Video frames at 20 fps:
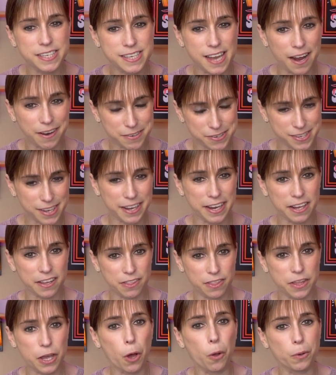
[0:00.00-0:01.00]
sounds like
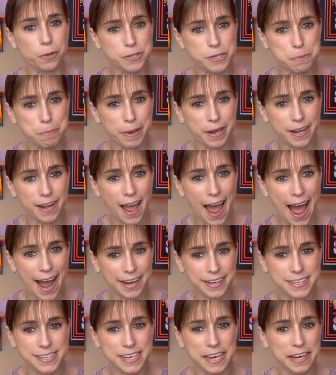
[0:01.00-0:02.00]
the ultimate
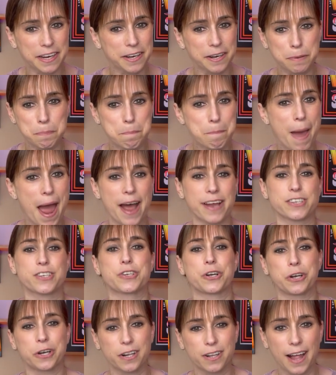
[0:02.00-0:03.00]
acting
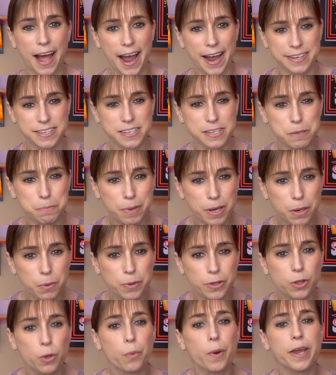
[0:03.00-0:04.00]
masterclass to me
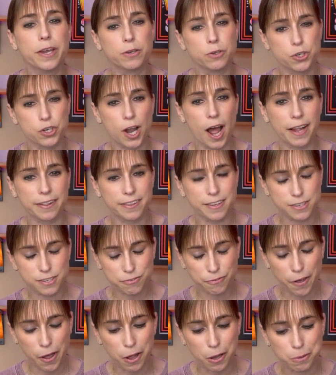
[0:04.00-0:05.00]
with the way you shot
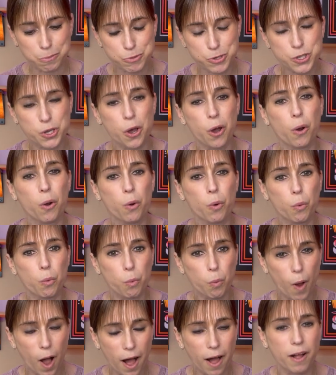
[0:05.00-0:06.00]
this film. So
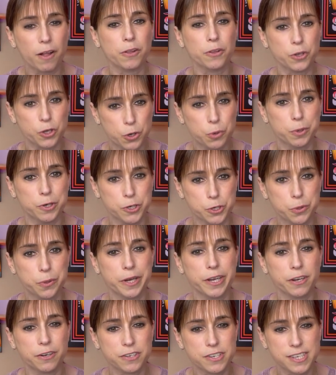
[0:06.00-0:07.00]
while you were
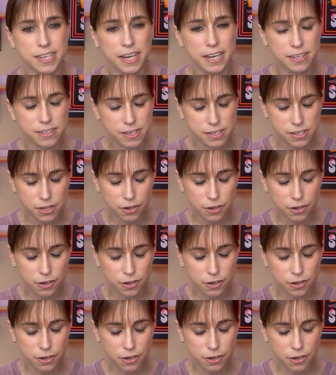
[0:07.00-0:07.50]
doing your scenes, is